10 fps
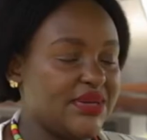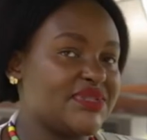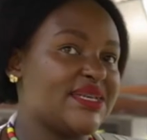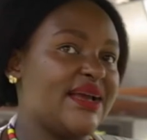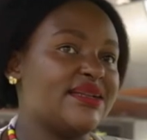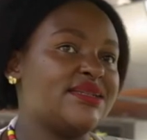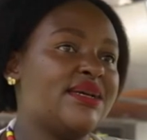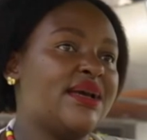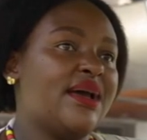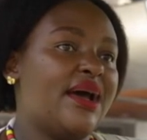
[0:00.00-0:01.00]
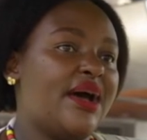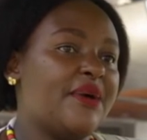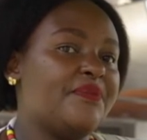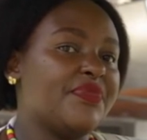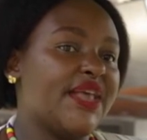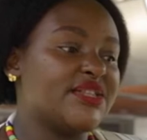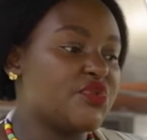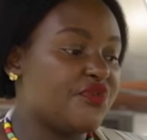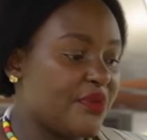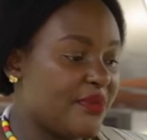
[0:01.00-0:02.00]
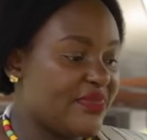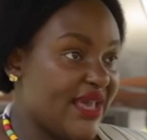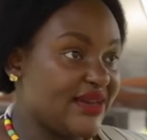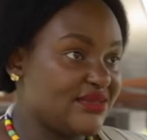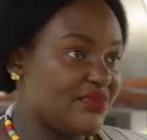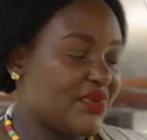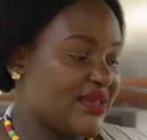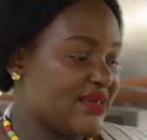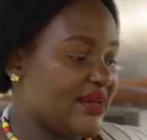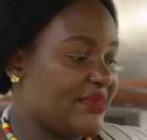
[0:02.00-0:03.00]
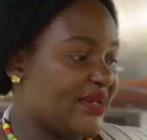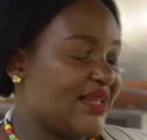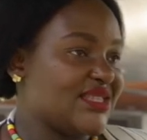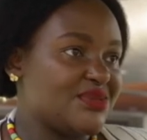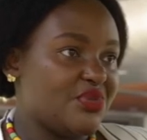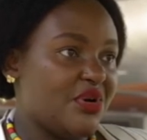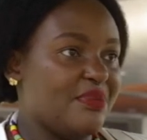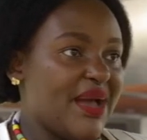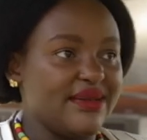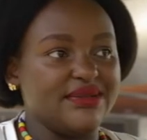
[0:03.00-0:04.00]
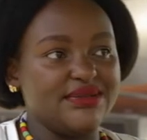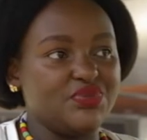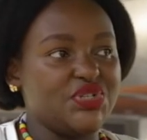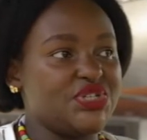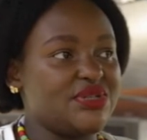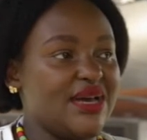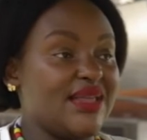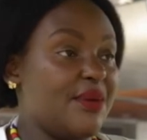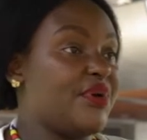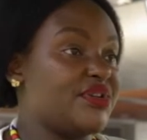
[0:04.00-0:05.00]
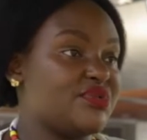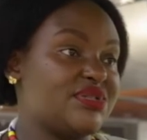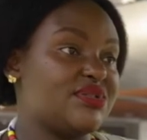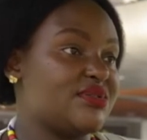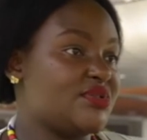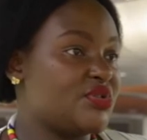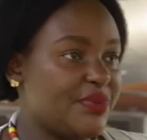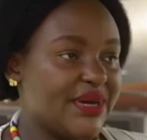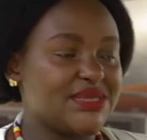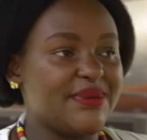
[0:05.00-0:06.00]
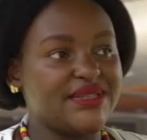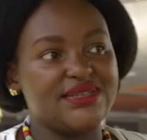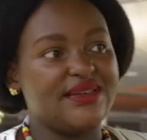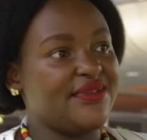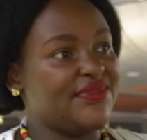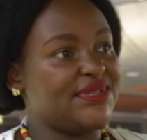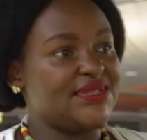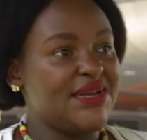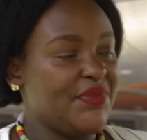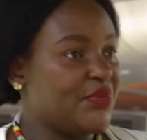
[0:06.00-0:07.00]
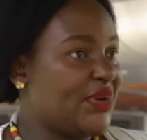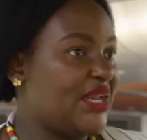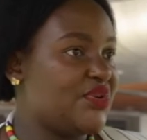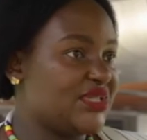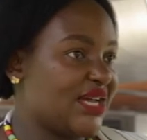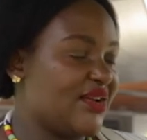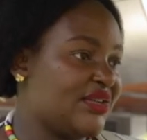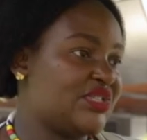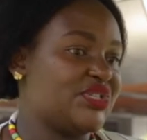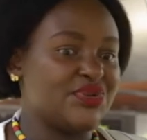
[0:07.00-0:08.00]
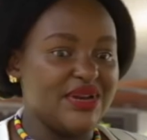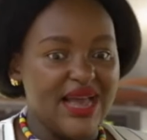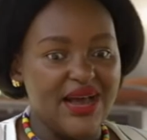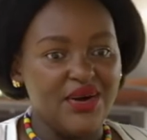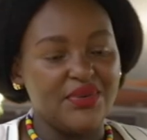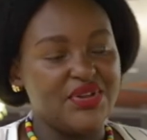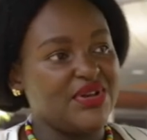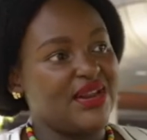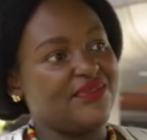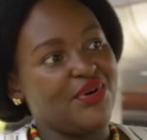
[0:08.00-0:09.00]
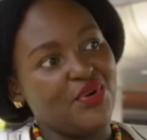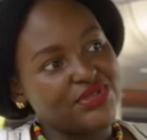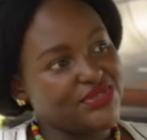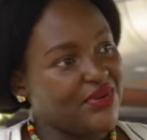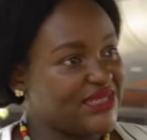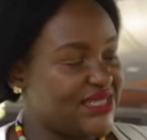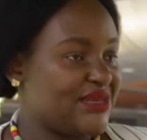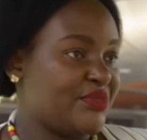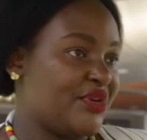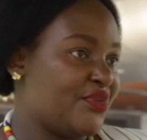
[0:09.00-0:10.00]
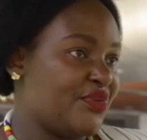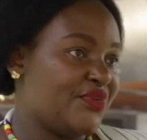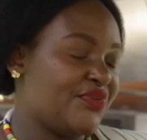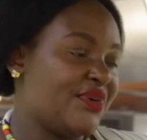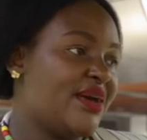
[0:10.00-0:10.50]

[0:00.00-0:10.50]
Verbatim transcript: outside. Um, and so from then, when I think about that small panel, which at that point was super expensive and really new technology, to now when you can have a whole solar system on a roof